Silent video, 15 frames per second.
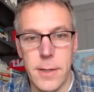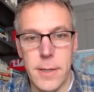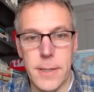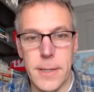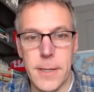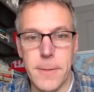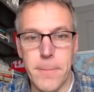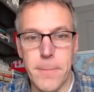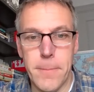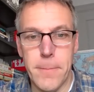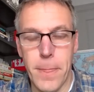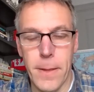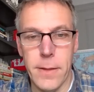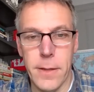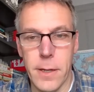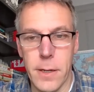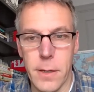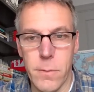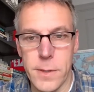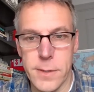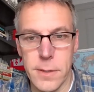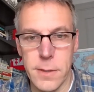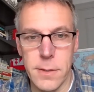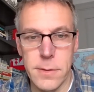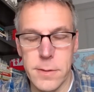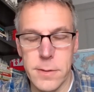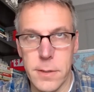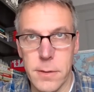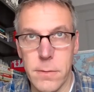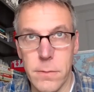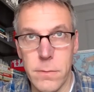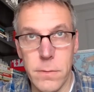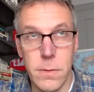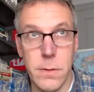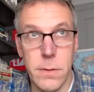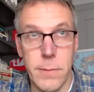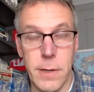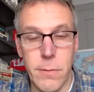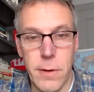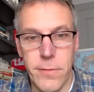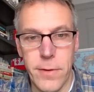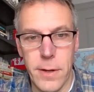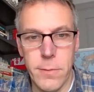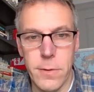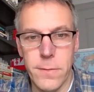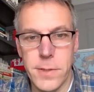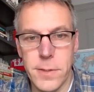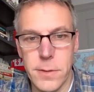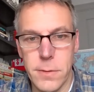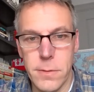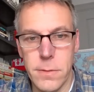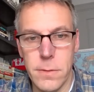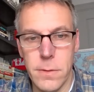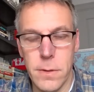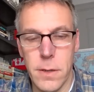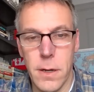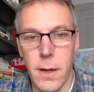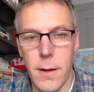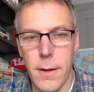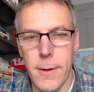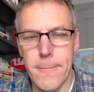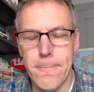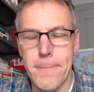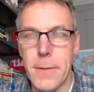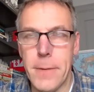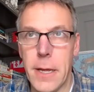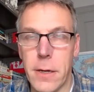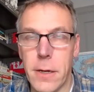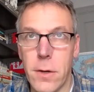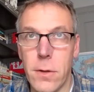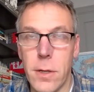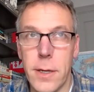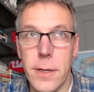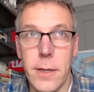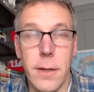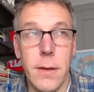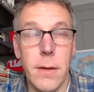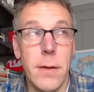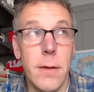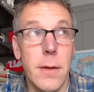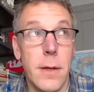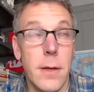And then it wasn't till my wife and I moved to Angola in